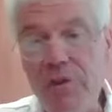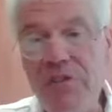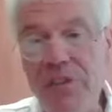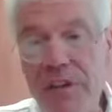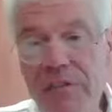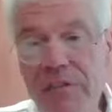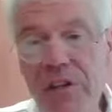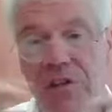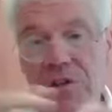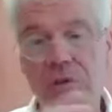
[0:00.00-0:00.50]
of
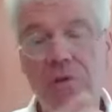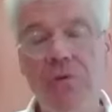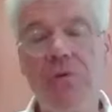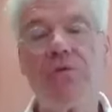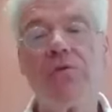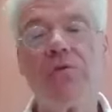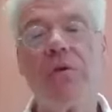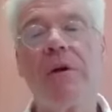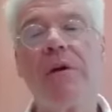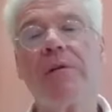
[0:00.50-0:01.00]

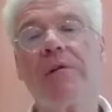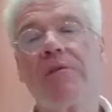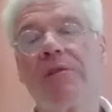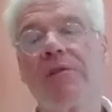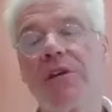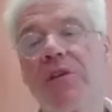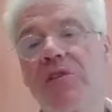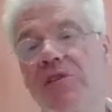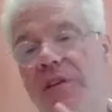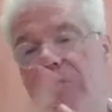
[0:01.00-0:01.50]
72s, right?
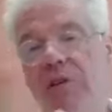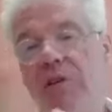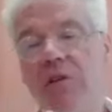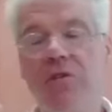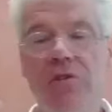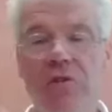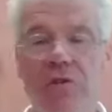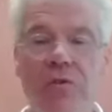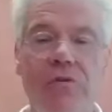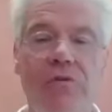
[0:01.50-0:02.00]
Take
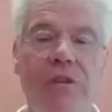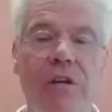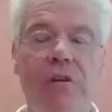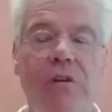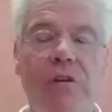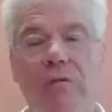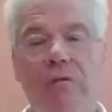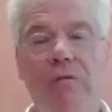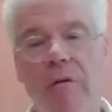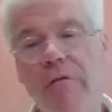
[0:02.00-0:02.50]
72, take
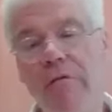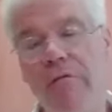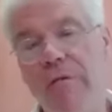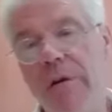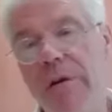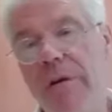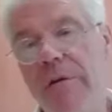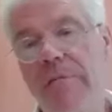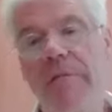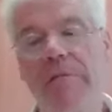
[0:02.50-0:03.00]
your growth
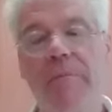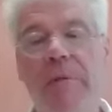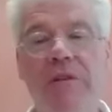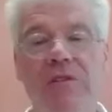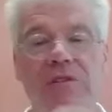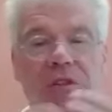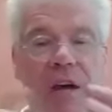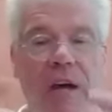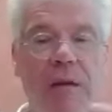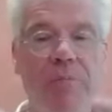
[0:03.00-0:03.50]
rate,
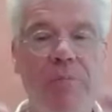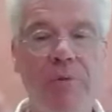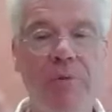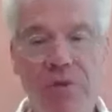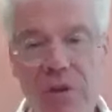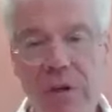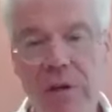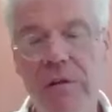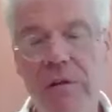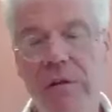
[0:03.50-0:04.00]
it's
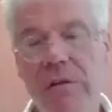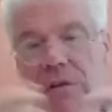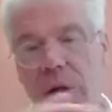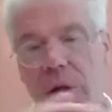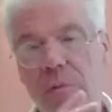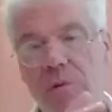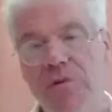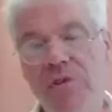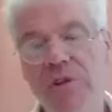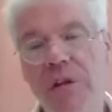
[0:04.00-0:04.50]
9%, it
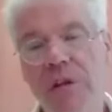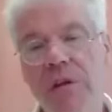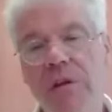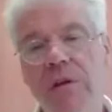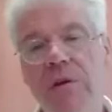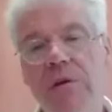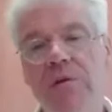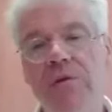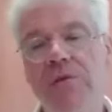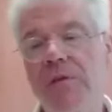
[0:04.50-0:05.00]
doubles in eight
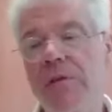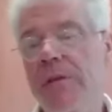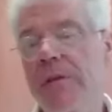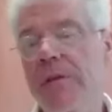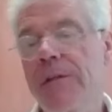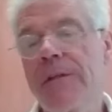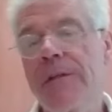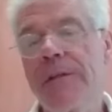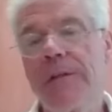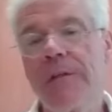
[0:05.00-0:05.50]
years.
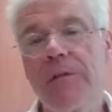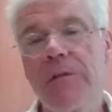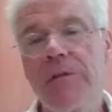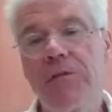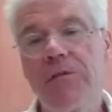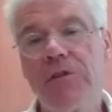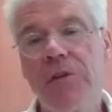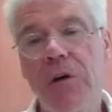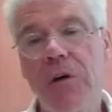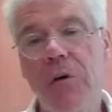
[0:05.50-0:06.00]

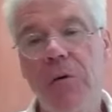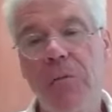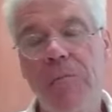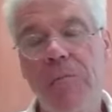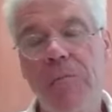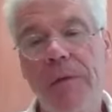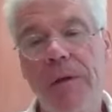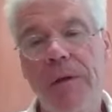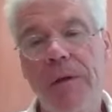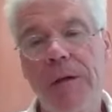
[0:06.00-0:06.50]

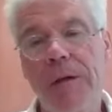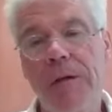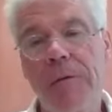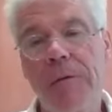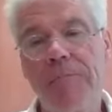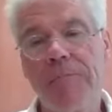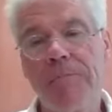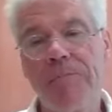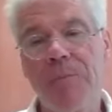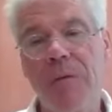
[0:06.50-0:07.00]
So
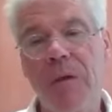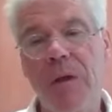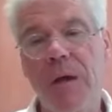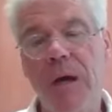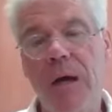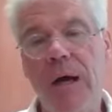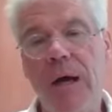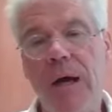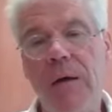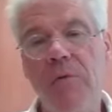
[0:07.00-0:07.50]
um,
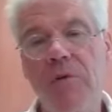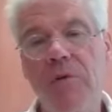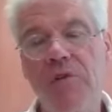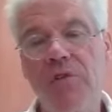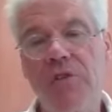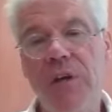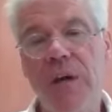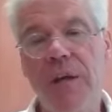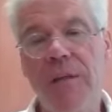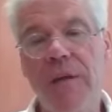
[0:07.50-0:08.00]
I would
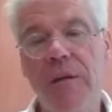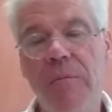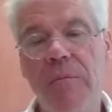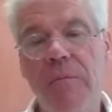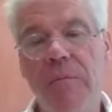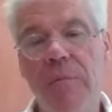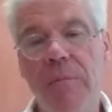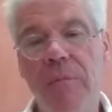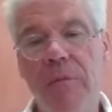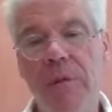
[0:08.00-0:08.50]
say
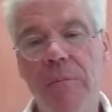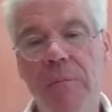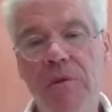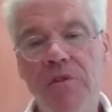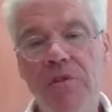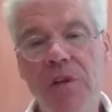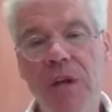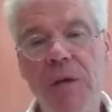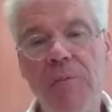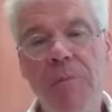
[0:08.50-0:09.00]
that the
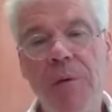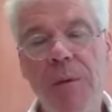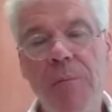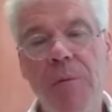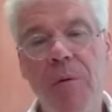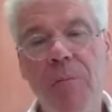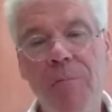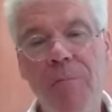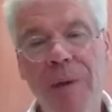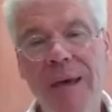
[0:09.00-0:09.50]
mistake
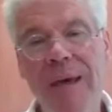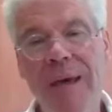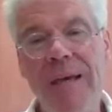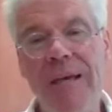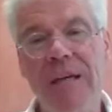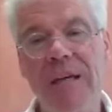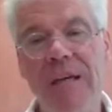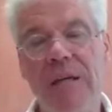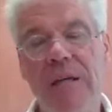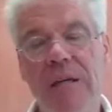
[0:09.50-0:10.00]
people
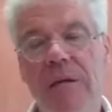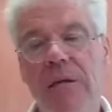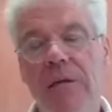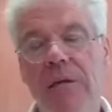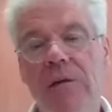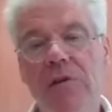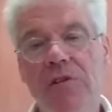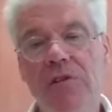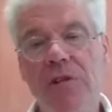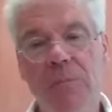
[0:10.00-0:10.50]
make
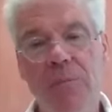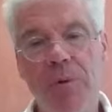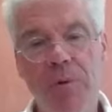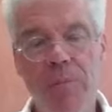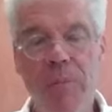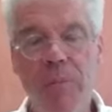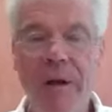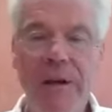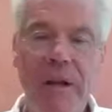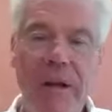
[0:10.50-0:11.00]
is they put
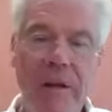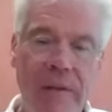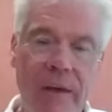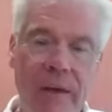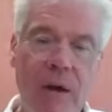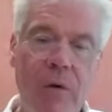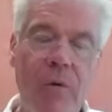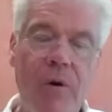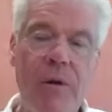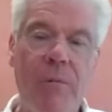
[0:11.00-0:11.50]
money in the
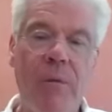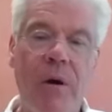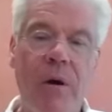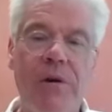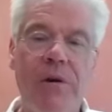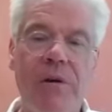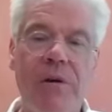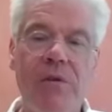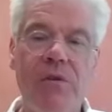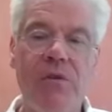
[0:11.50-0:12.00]
equity
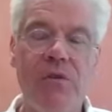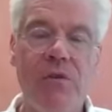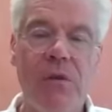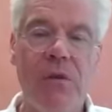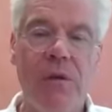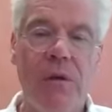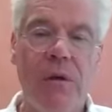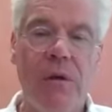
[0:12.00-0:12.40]
markets